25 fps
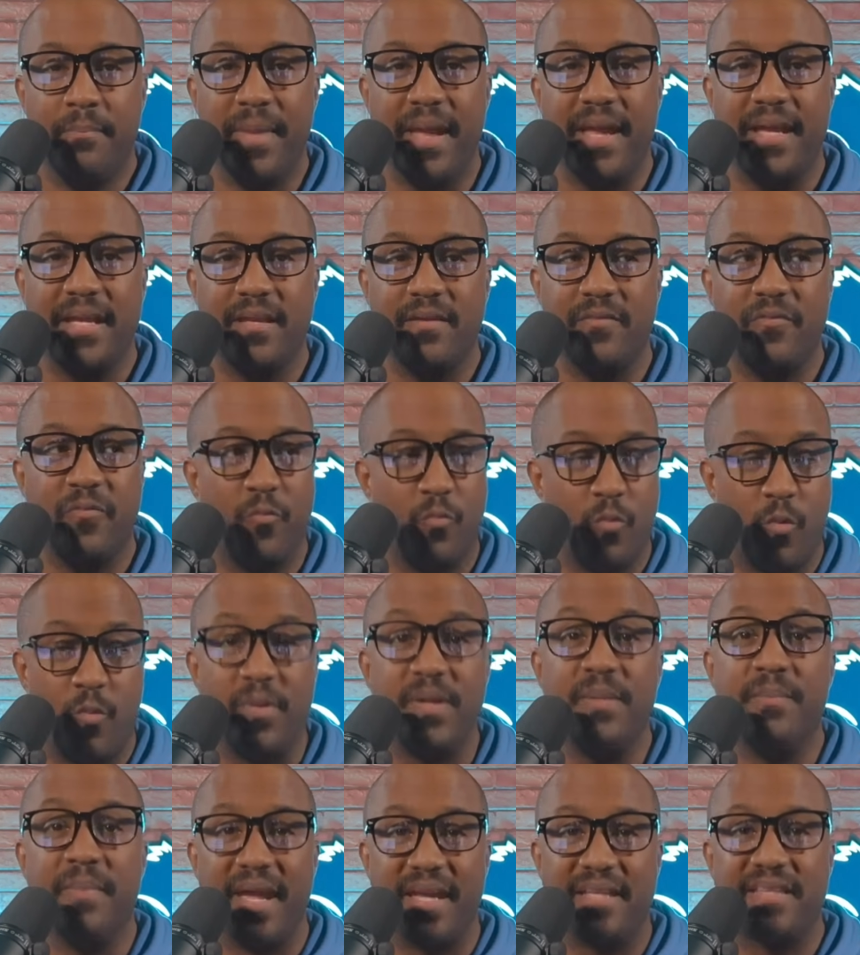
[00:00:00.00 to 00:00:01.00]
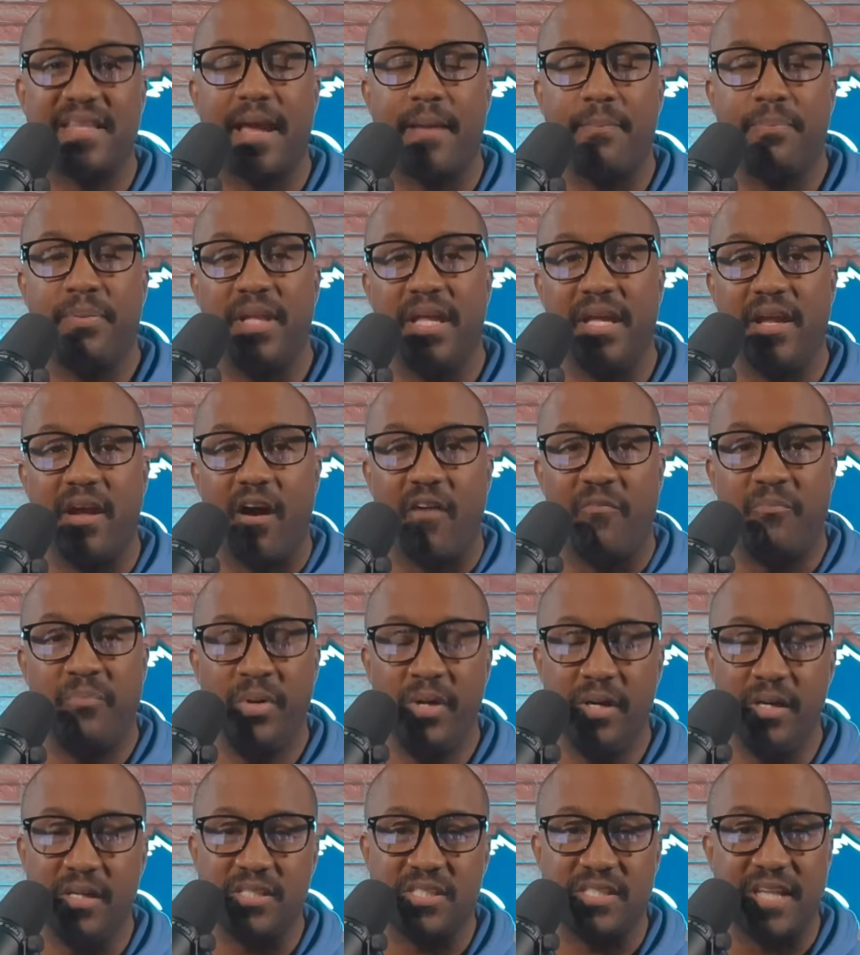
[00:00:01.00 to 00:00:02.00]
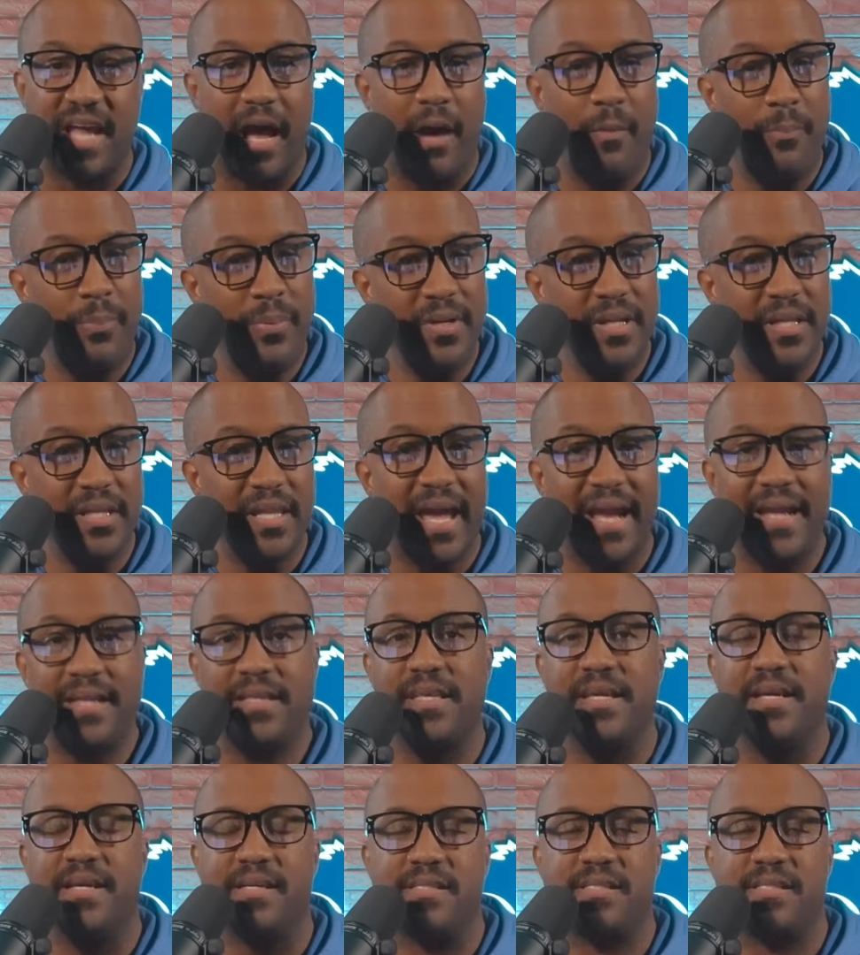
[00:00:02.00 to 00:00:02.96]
when we make that playoff push? Now, I'll put it like